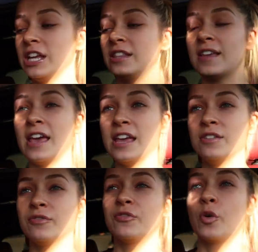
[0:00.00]
It's
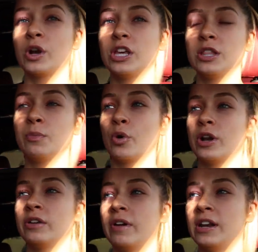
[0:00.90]
8:40 in the
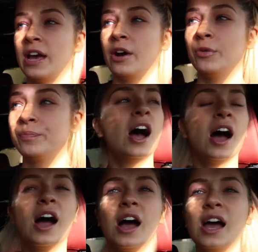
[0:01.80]
morning right now.
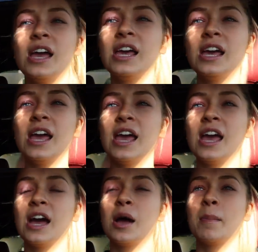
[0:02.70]
I
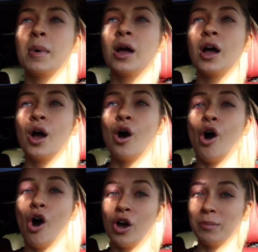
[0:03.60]

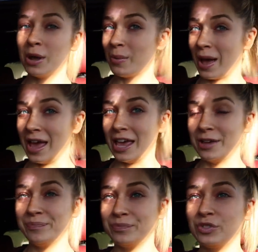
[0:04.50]
am on my
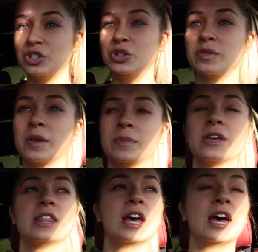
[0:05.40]
way to do
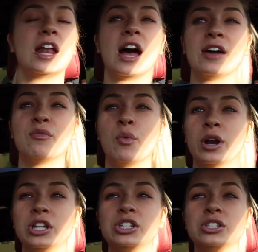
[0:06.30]
something that I've
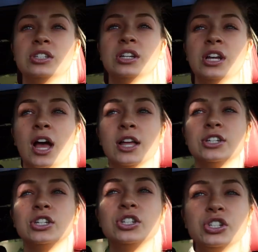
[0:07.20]
wanted
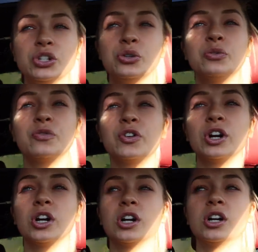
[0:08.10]
to do
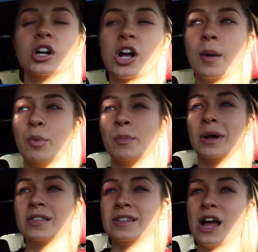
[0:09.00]
for a couple
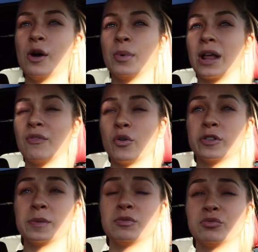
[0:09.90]
months now, but I've
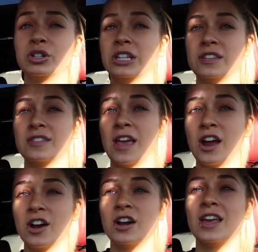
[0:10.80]
always been really
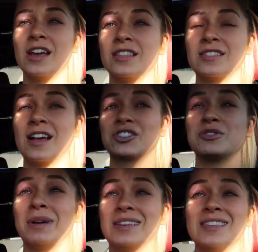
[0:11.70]
scared, and this is
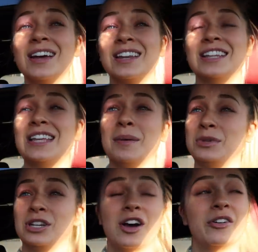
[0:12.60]
actually my second
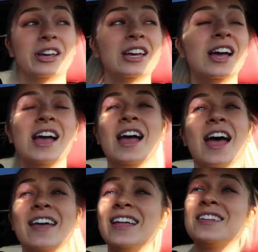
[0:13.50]
attempt at going,
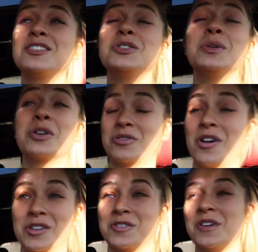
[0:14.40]
and that's to a
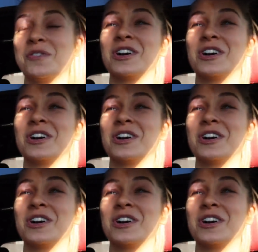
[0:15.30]
CrossFit